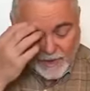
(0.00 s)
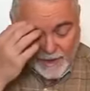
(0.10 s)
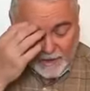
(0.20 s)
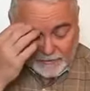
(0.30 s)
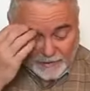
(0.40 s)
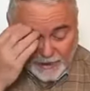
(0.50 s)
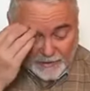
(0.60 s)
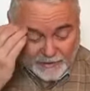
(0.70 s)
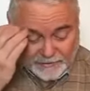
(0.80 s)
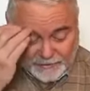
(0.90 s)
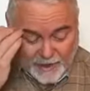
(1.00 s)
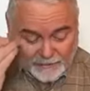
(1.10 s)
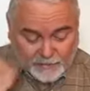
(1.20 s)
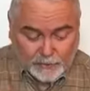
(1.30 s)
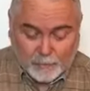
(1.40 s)
and uh, it's
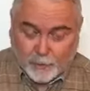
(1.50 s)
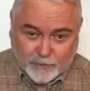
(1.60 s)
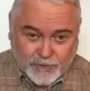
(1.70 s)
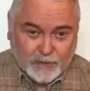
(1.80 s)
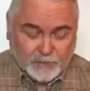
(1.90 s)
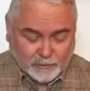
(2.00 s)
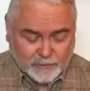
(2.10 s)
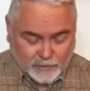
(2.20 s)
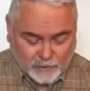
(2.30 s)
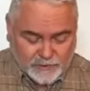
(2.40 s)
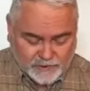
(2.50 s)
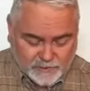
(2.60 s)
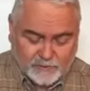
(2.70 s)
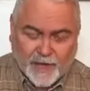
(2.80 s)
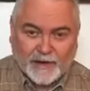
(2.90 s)
not to a particular church; it's
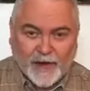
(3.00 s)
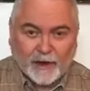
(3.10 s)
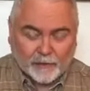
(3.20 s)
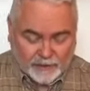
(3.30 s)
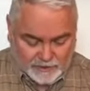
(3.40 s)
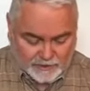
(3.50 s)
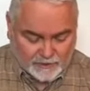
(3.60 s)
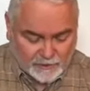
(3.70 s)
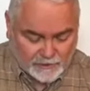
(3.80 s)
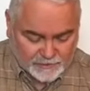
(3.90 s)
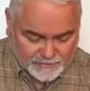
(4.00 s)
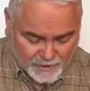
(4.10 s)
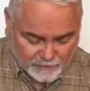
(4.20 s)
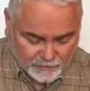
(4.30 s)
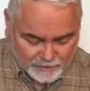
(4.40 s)
to that area
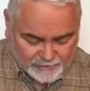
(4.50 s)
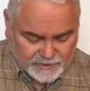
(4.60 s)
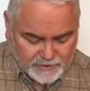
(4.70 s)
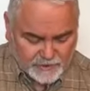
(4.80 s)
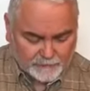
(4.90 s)
southern Galatia.